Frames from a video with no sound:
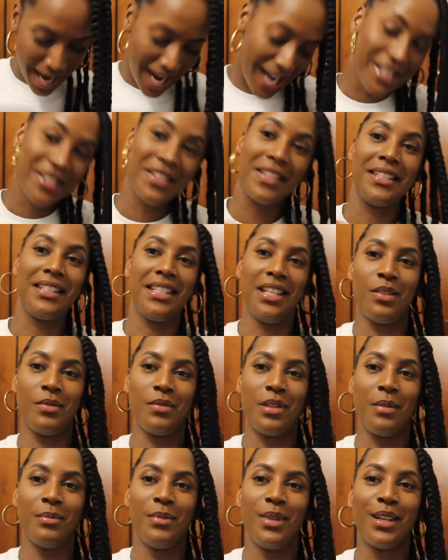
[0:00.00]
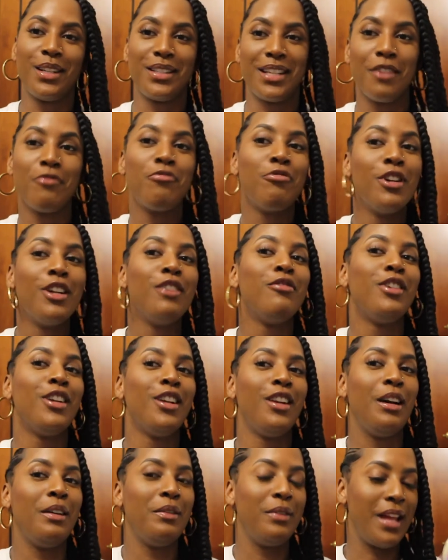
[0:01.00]
I just save them because I really,
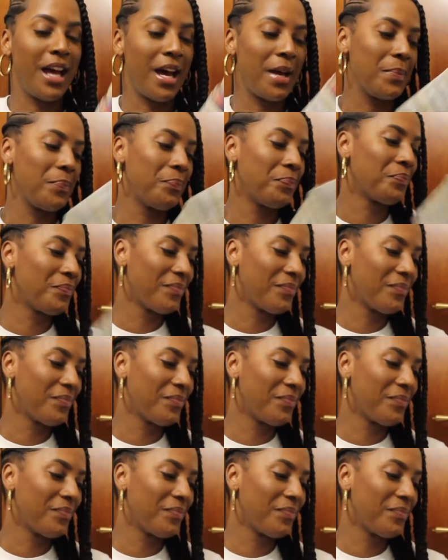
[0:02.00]
really love that.